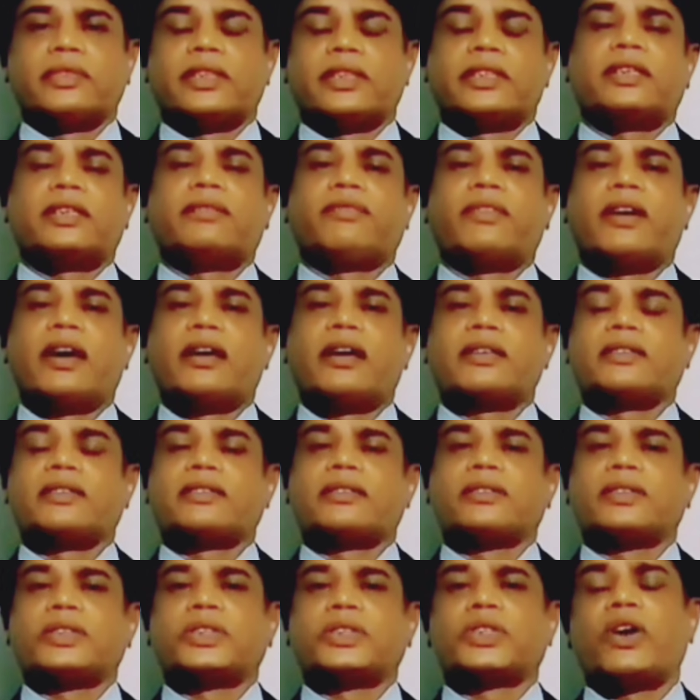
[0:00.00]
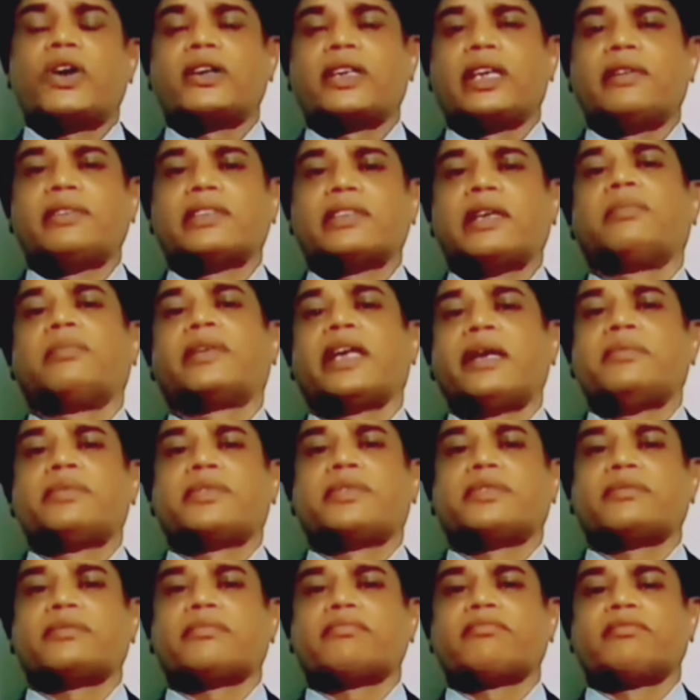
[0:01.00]
Such a fast, short, and
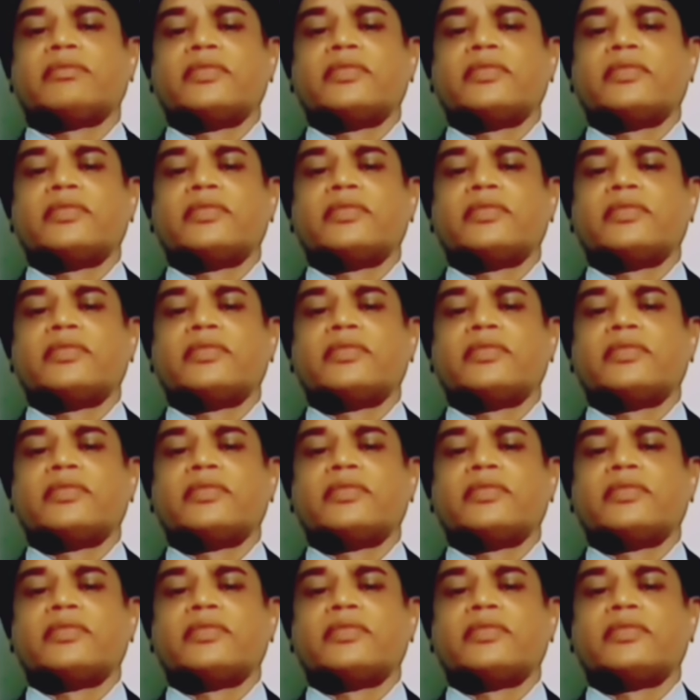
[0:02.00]
sometimes